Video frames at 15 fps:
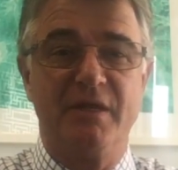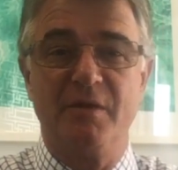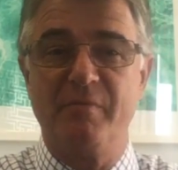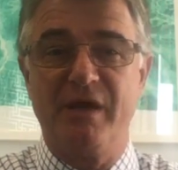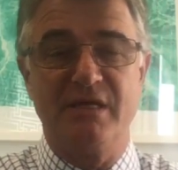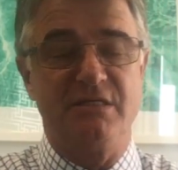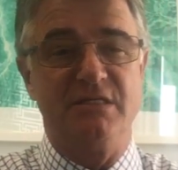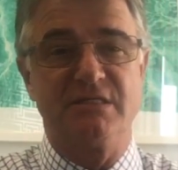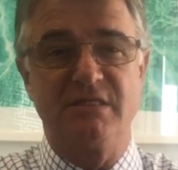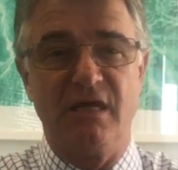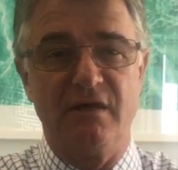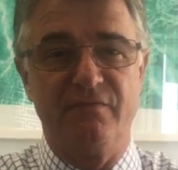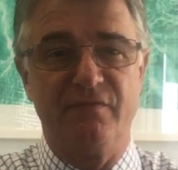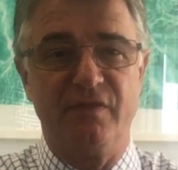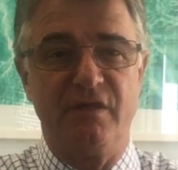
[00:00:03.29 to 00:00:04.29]
an amazing
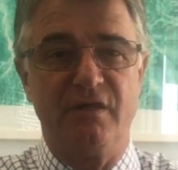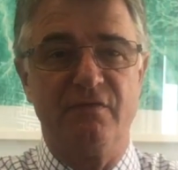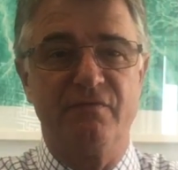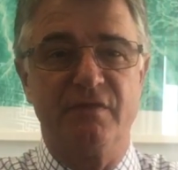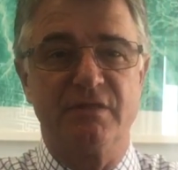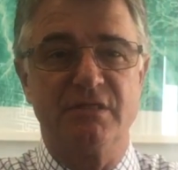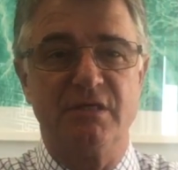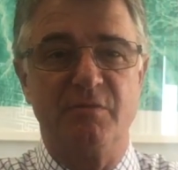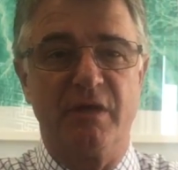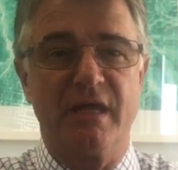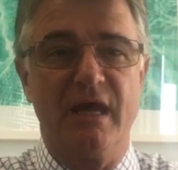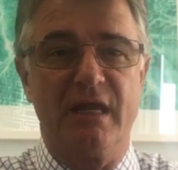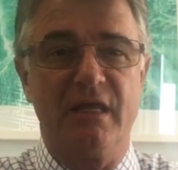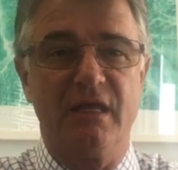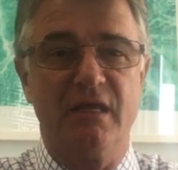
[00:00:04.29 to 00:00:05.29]
start for the year for the team at
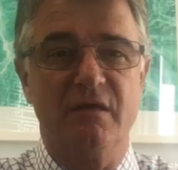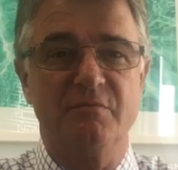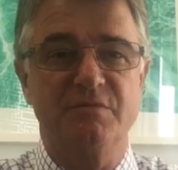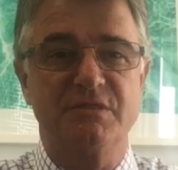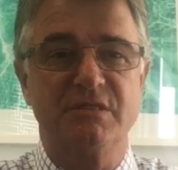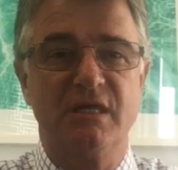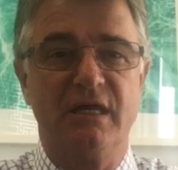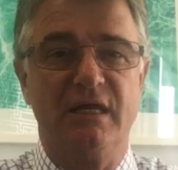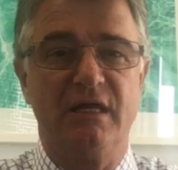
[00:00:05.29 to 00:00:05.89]
Cunningham's.